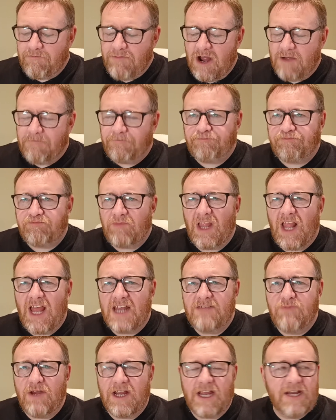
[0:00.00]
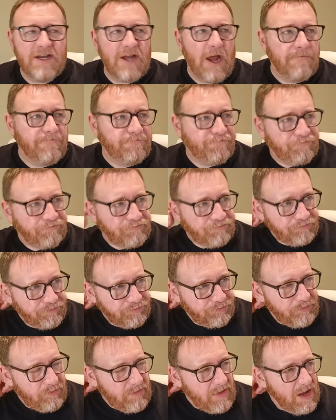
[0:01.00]
Well, let's break it down.
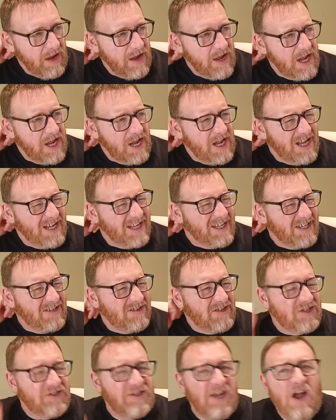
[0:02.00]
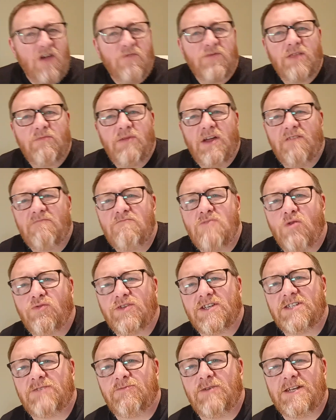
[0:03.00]
You start off with a bit of
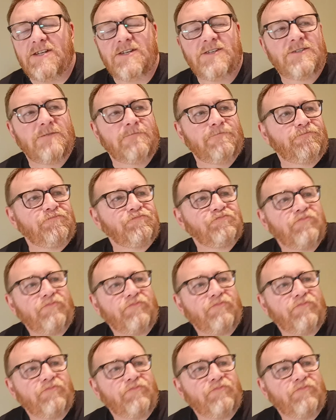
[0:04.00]
malty sweetness,